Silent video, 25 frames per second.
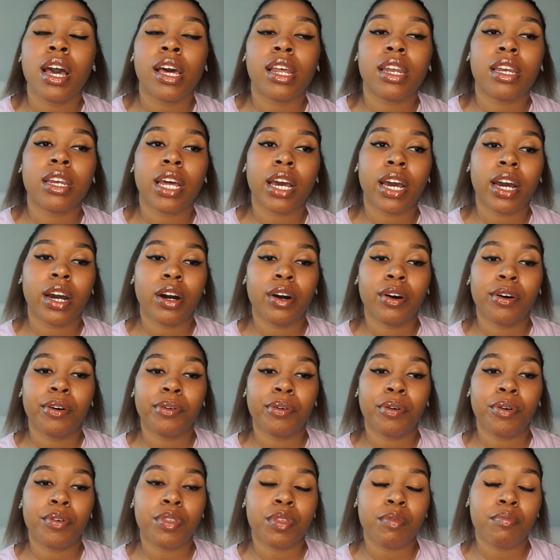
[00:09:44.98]

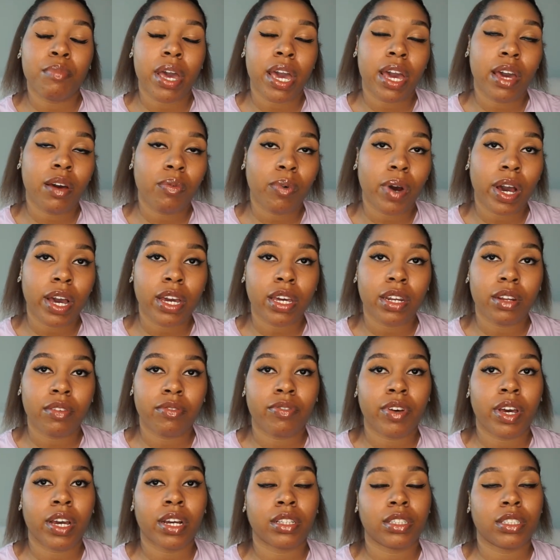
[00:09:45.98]
Now, the bandwagon
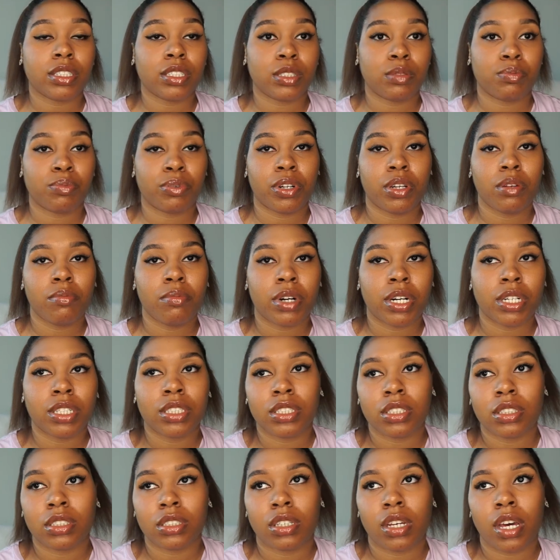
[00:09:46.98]
effect is pretty
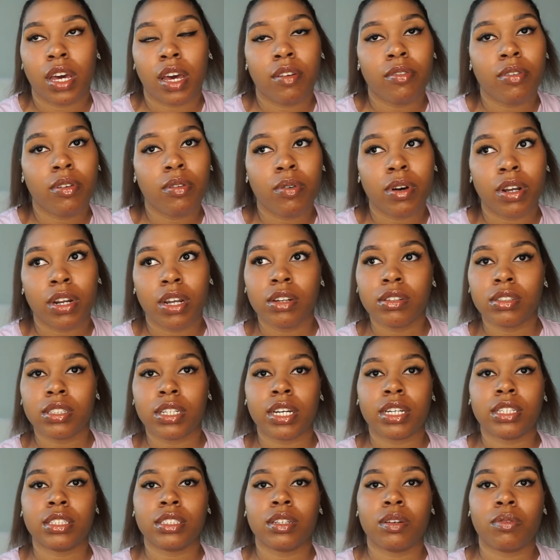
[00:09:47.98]
much everyone else
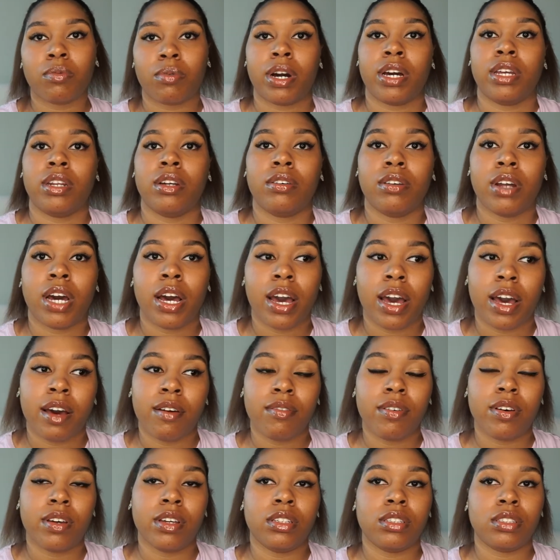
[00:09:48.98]
has it, why don't I
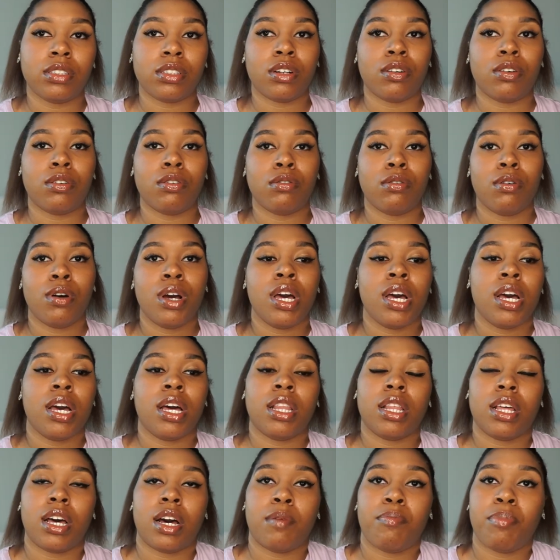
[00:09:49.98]
have it? So
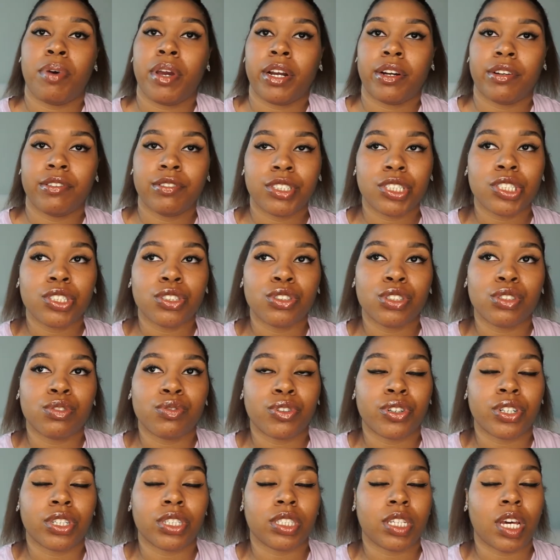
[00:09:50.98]
a pair of shoes,
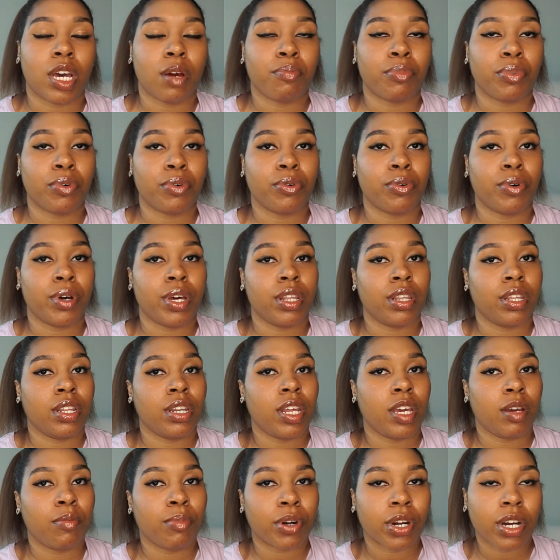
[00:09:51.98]
for example, in the
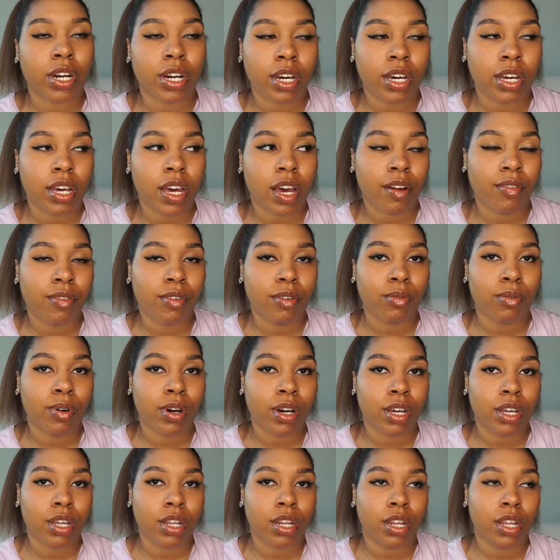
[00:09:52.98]
neighborhood.
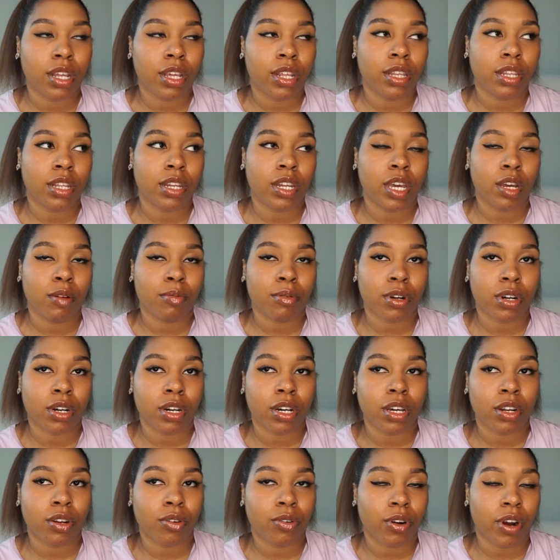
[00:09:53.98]
Everyone in the
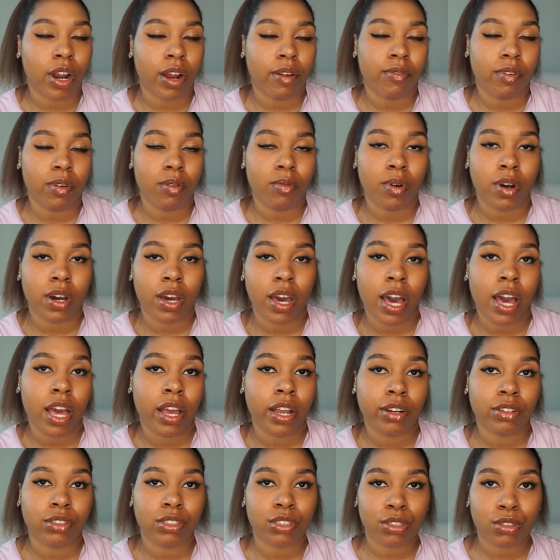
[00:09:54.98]
neighborhood or everyone at
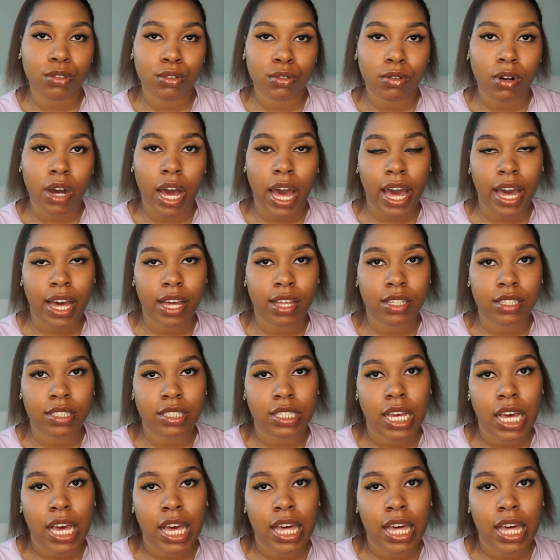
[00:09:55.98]
your school has